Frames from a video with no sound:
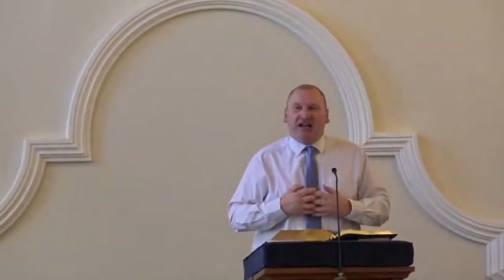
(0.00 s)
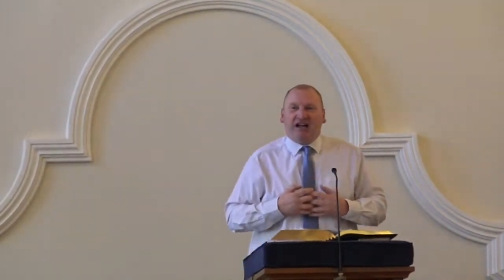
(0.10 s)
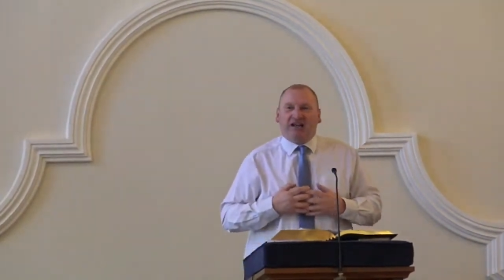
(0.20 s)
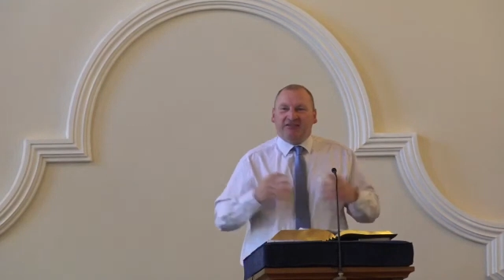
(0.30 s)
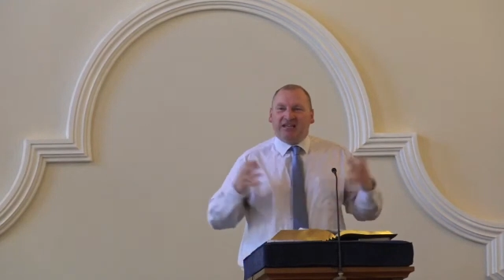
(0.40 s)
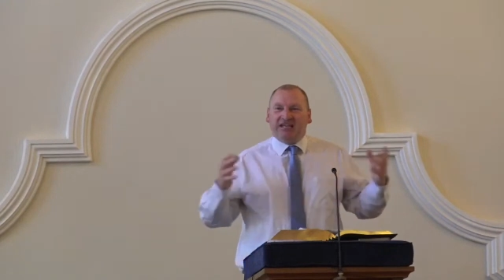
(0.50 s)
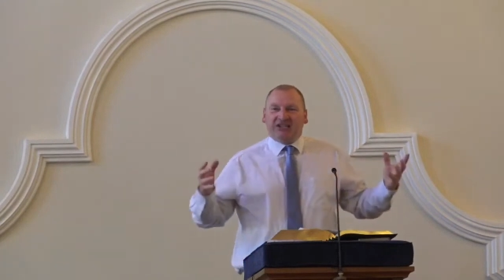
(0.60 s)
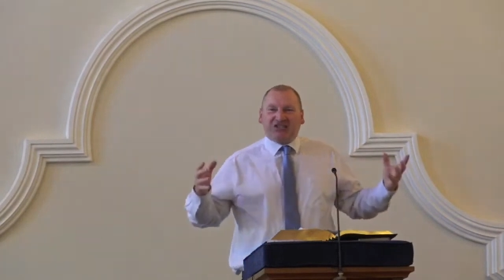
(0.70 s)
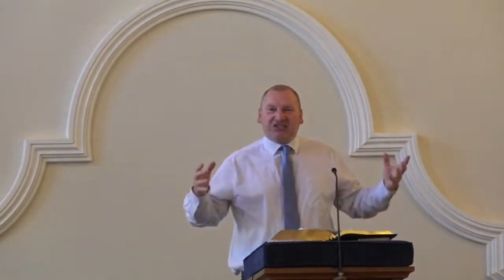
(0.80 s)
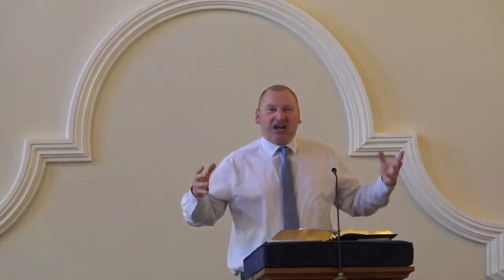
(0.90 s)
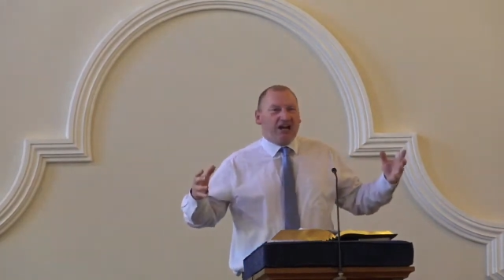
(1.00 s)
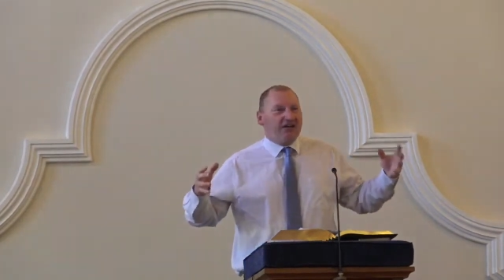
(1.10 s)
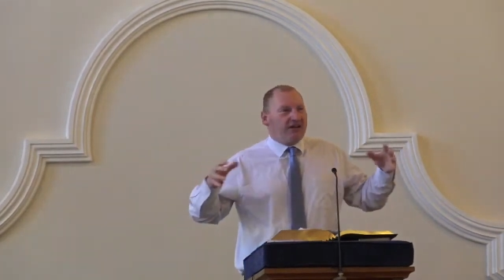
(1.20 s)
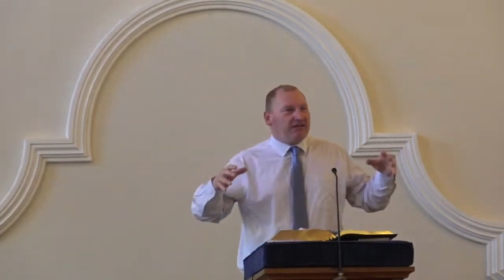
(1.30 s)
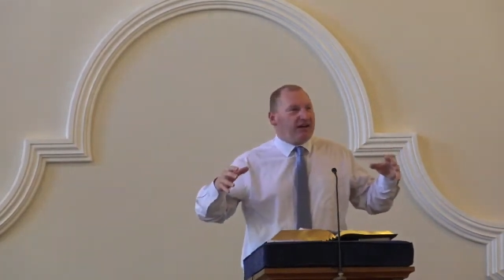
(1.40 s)
uh, and they desire
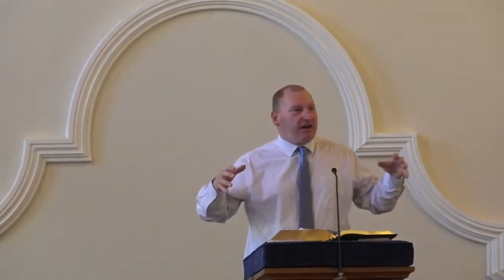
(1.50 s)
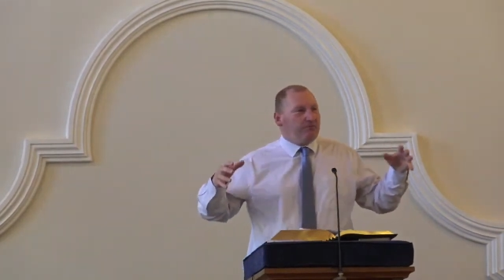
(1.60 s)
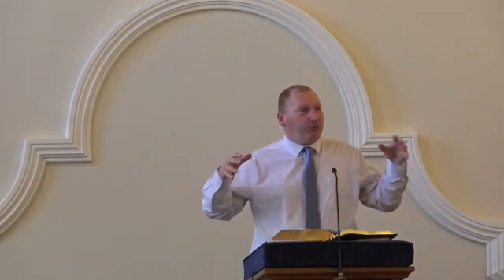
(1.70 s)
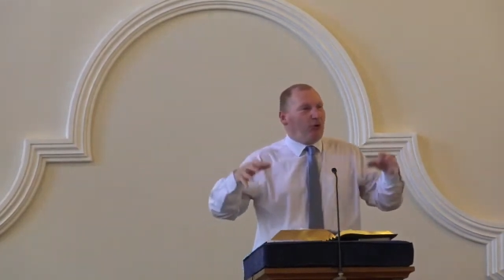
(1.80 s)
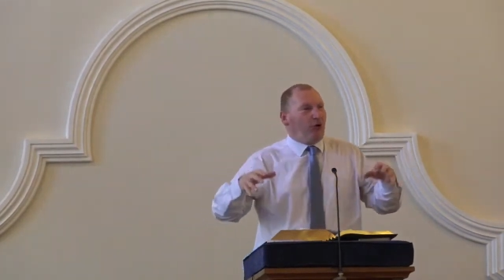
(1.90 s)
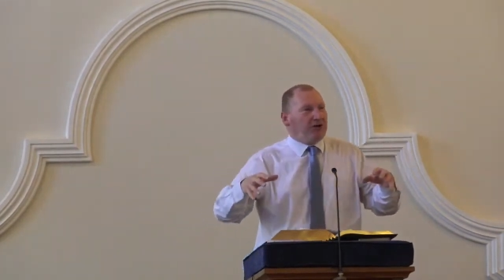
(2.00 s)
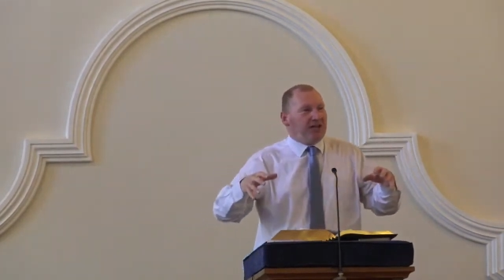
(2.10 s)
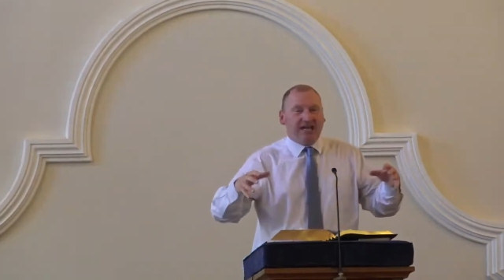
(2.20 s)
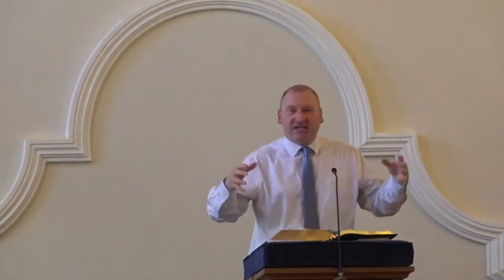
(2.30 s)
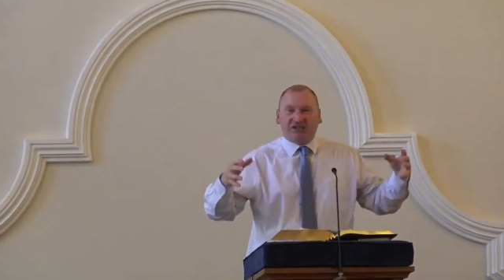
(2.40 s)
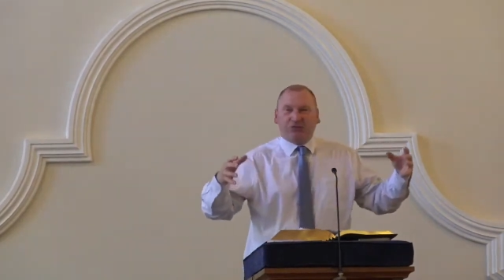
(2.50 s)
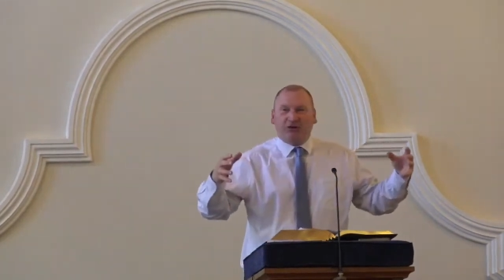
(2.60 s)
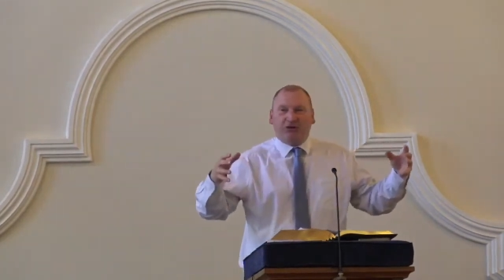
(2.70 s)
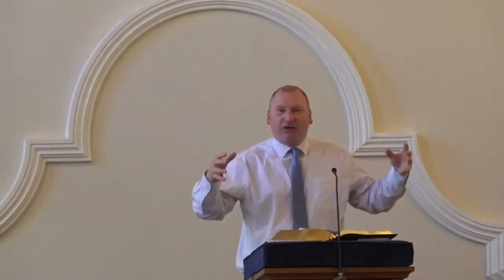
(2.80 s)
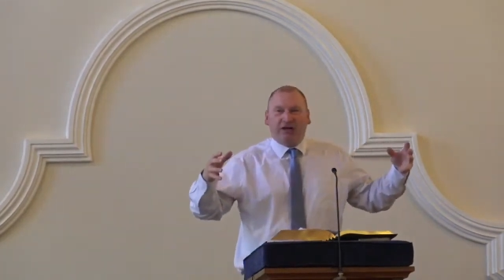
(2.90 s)
that their employees
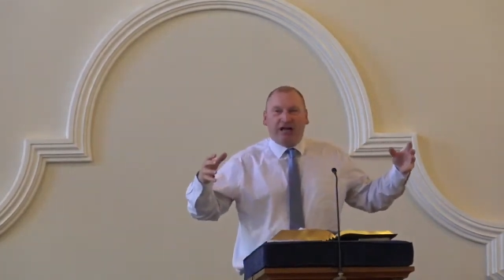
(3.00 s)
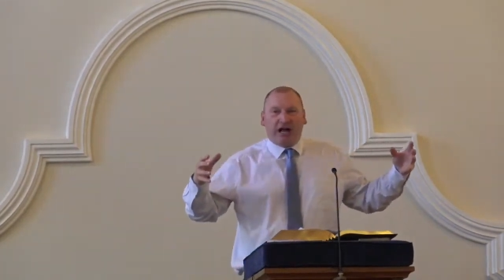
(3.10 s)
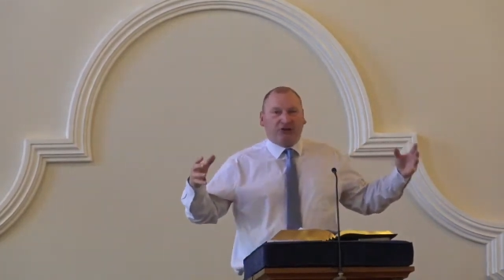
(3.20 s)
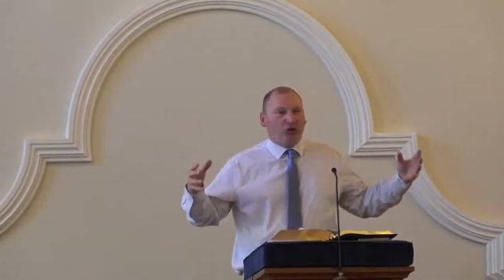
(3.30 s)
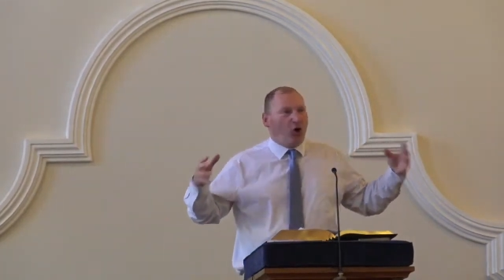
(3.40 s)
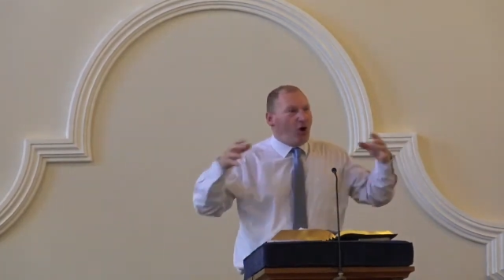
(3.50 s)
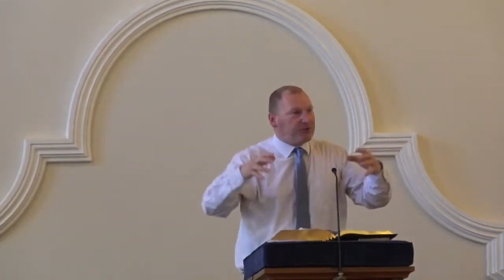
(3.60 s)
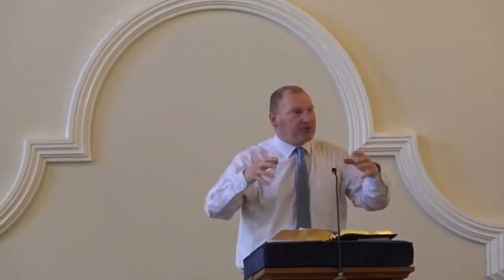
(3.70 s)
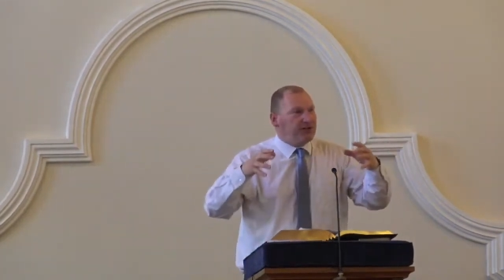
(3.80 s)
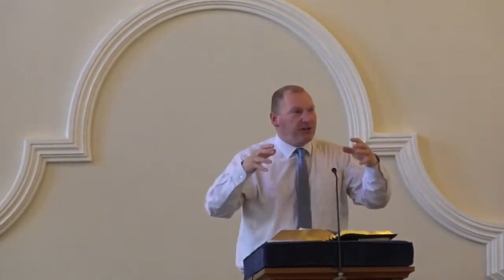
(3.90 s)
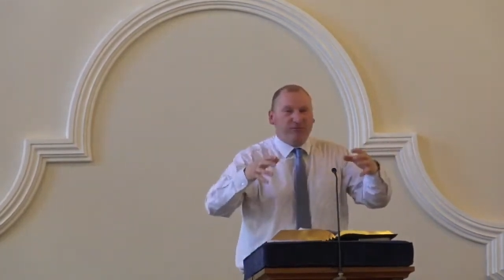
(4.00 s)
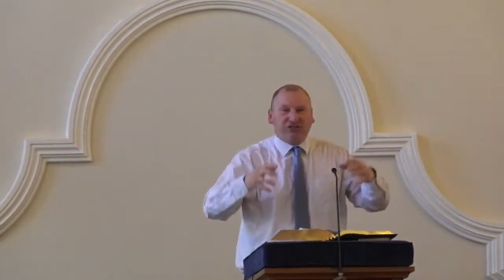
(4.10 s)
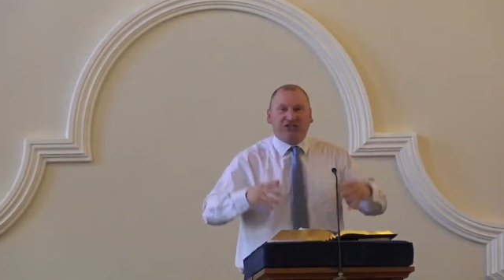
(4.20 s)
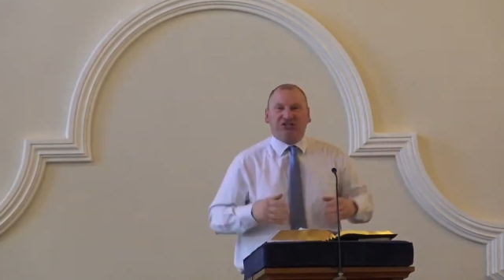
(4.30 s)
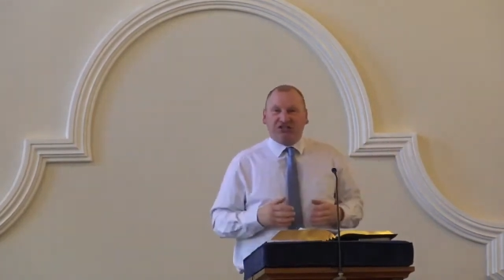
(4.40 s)
will adopt the
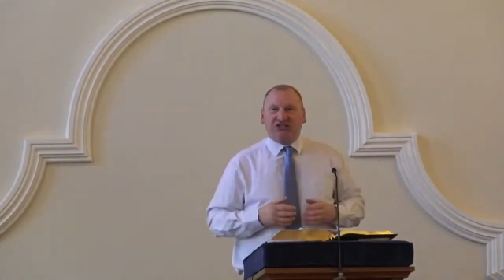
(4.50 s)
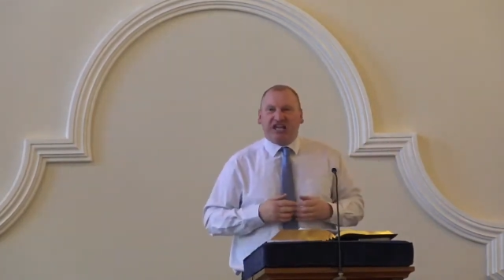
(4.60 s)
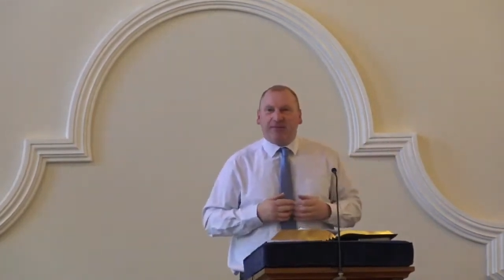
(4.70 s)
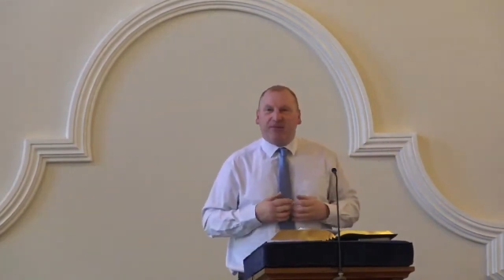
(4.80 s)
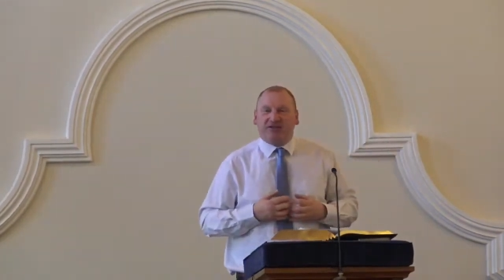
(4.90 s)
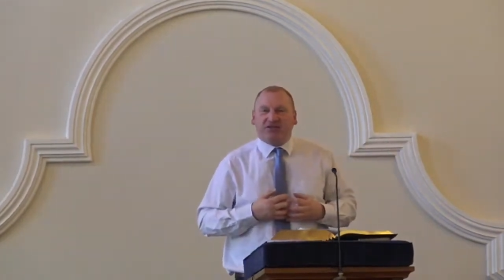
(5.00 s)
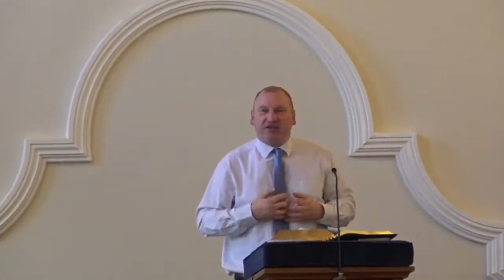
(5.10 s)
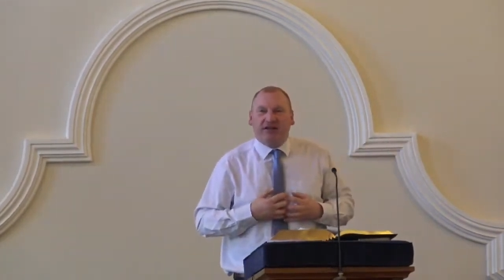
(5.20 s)
mission statement.